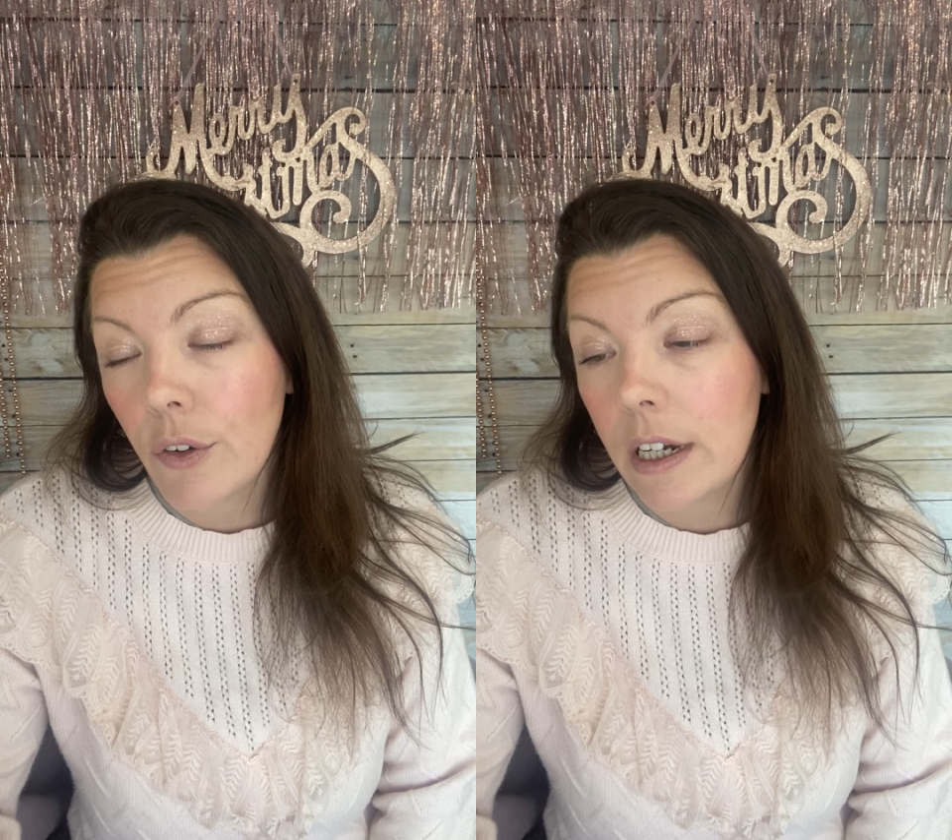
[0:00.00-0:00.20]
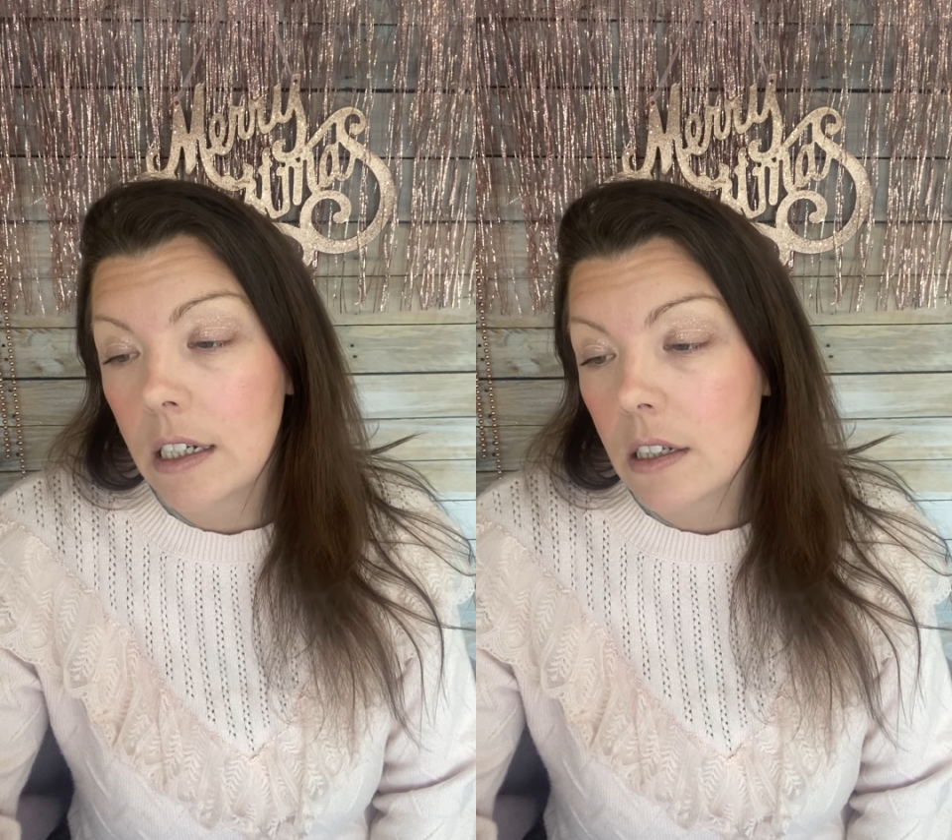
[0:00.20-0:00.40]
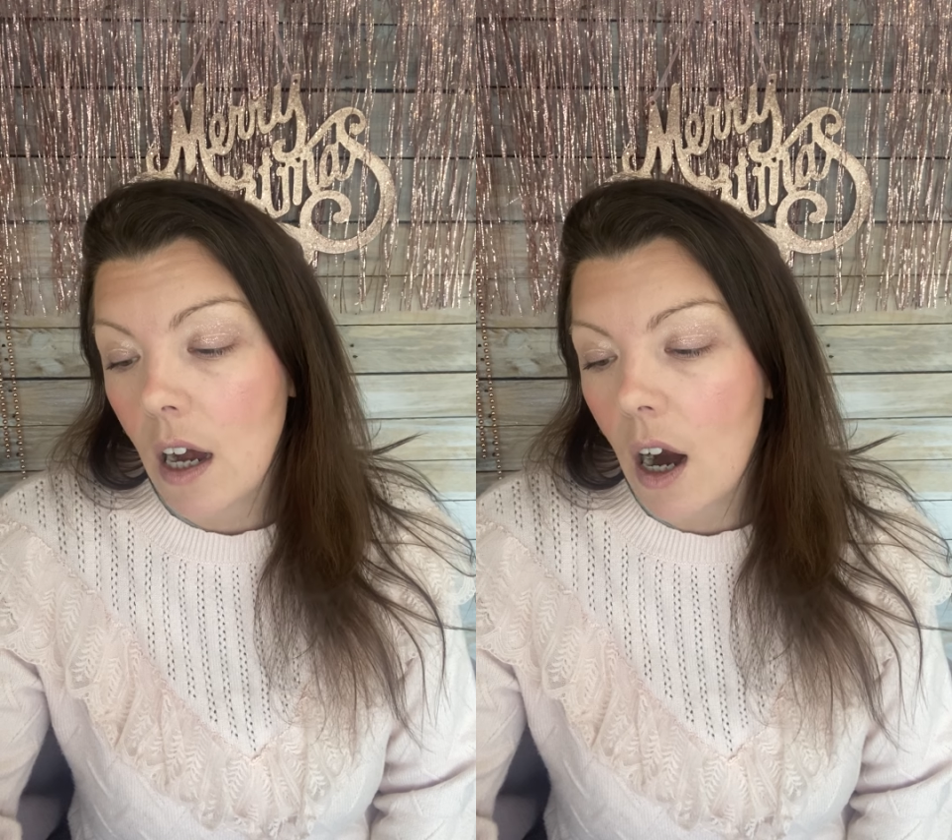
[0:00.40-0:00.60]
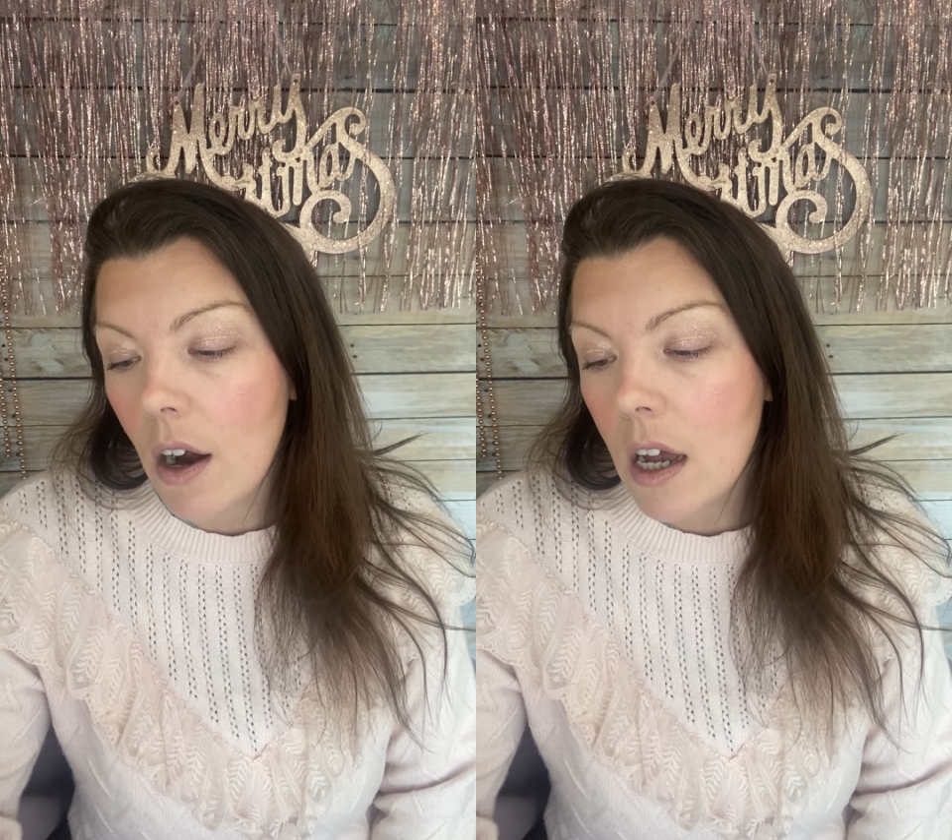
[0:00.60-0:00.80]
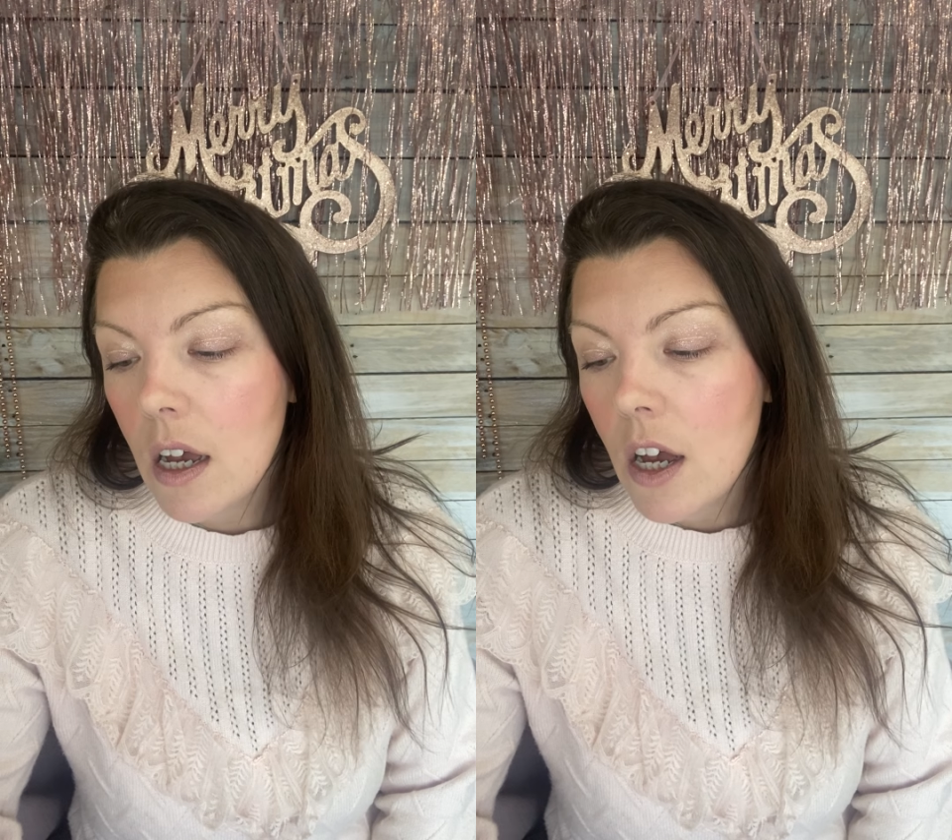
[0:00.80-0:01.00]
Green
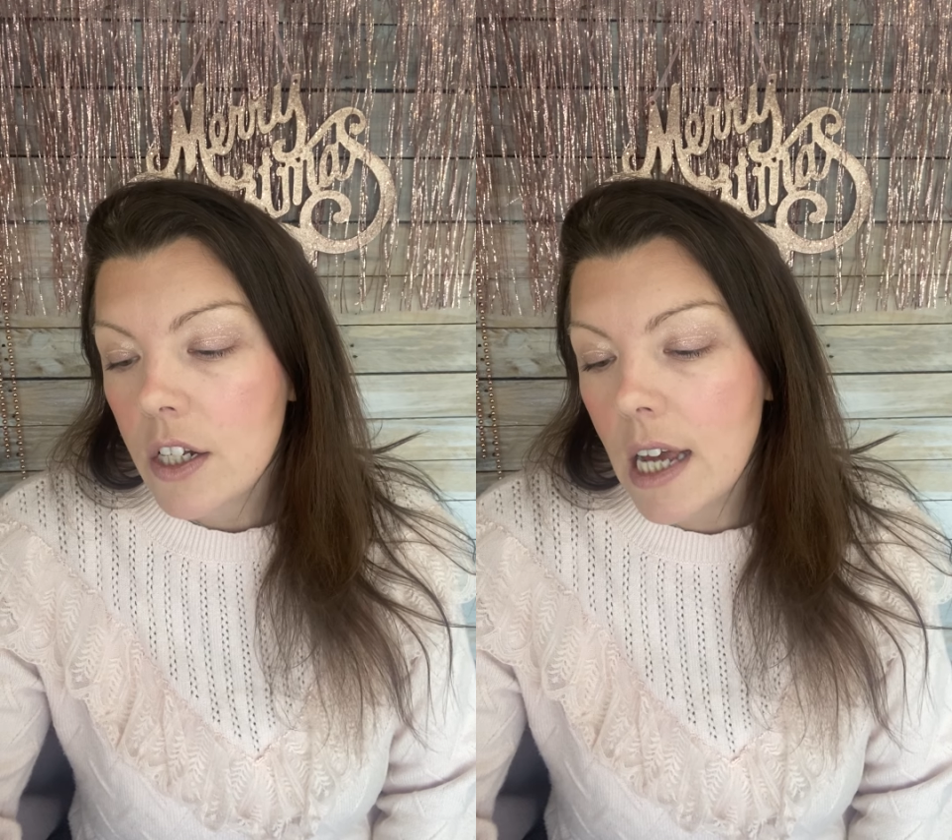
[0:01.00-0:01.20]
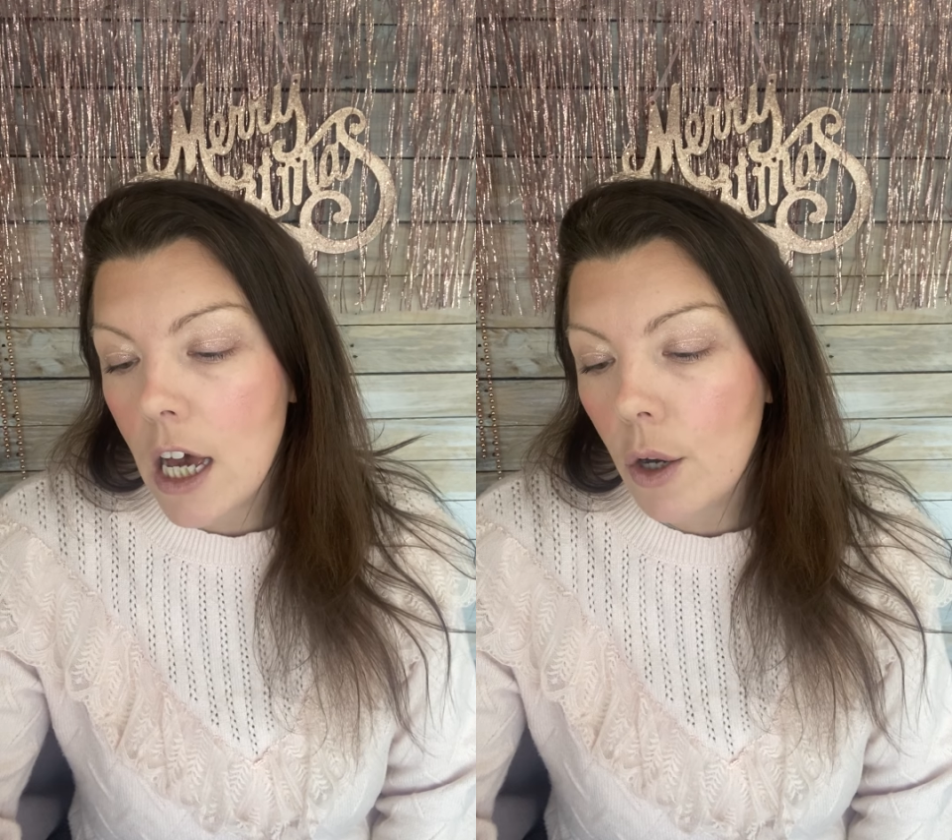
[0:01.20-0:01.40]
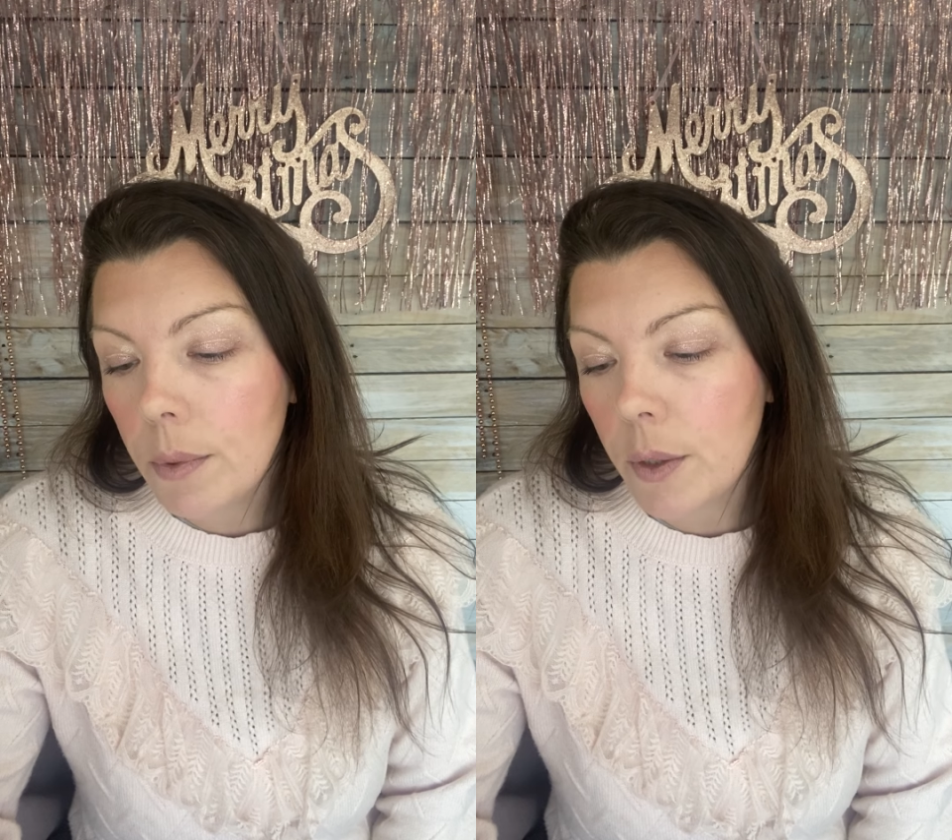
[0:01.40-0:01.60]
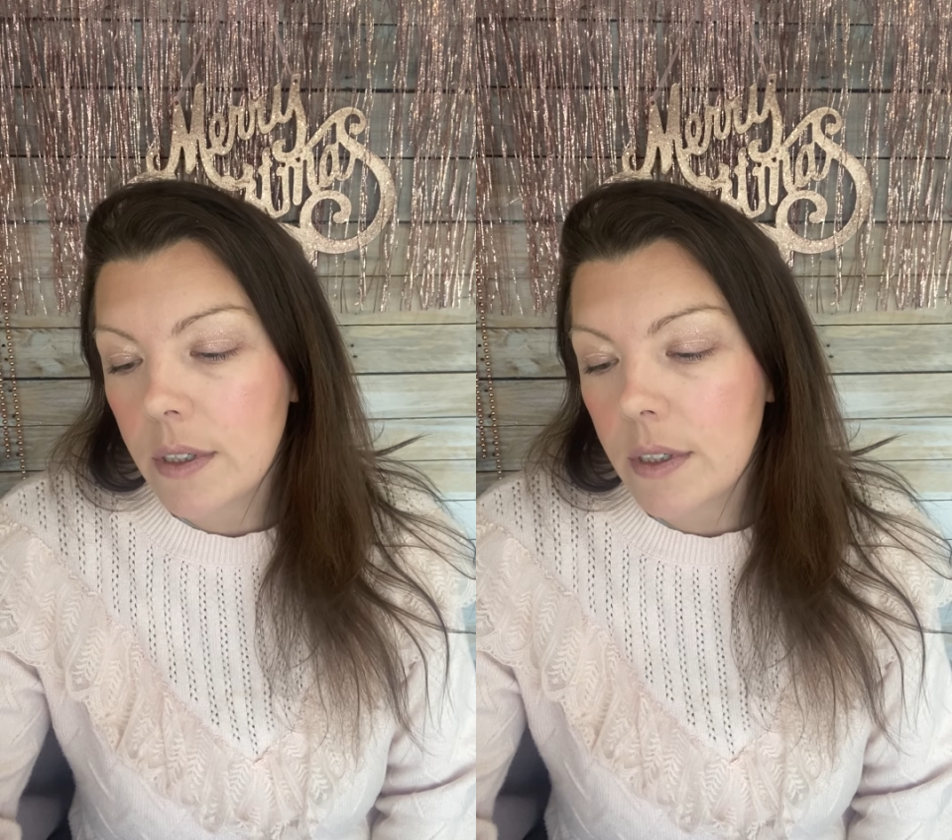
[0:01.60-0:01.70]
Tara to help you